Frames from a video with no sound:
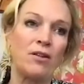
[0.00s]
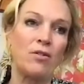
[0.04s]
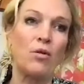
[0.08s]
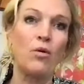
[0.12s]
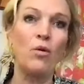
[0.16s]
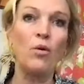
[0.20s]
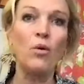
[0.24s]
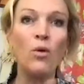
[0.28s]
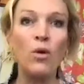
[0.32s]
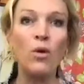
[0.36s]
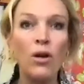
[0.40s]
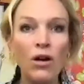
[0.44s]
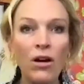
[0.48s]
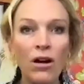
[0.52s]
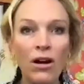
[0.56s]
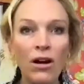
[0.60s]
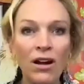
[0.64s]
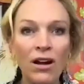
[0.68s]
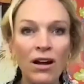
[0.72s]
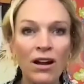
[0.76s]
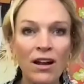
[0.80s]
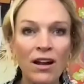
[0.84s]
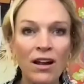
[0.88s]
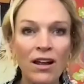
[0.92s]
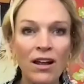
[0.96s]

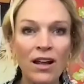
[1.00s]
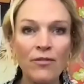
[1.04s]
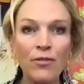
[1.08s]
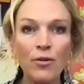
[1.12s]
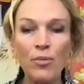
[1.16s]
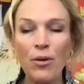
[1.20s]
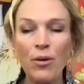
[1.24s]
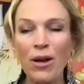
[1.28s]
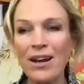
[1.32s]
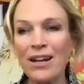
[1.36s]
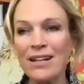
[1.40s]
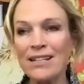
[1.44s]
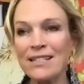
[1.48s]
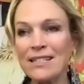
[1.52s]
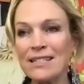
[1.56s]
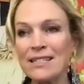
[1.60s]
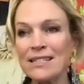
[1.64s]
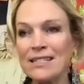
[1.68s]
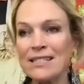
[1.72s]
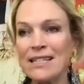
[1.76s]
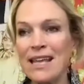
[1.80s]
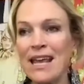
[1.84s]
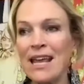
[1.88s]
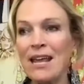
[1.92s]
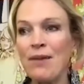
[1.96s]
Or if your product's the
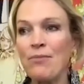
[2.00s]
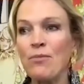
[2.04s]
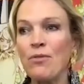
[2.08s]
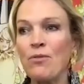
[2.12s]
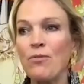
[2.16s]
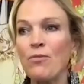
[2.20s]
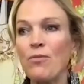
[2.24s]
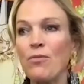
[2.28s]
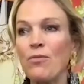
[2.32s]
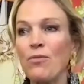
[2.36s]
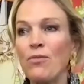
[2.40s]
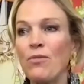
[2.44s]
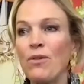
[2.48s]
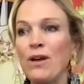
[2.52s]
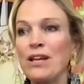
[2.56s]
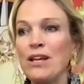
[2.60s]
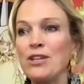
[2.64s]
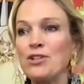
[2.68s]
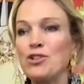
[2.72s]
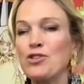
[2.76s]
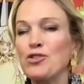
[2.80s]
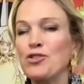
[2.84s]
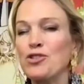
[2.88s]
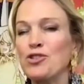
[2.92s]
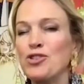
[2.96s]
same,
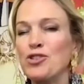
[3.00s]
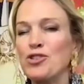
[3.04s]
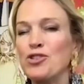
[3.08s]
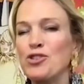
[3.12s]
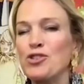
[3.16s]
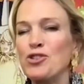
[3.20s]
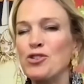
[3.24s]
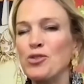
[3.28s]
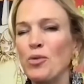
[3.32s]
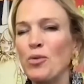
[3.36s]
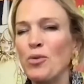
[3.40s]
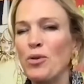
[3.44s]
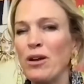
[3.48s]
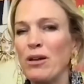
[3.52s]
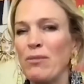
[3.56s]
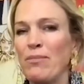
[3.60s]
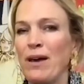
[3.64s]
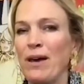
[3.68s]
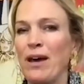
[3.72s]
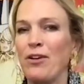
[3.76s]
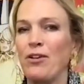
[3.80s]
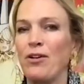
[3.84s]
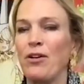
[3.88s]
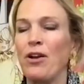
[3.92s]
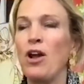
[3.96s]
is your story
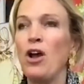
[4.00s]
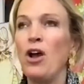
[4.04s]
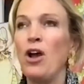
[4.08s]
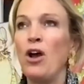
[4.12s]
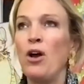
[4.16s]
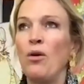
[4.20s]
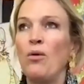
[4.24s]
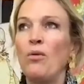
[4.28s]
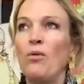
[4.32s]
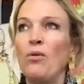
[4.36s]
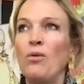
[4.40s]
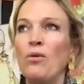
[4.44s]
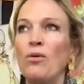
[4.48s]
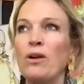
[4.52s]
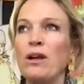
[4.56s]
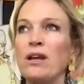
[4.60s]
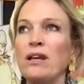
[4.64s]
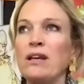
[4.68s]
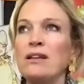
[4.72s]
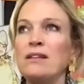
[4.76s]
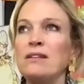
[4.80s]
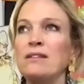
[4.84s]
better? Or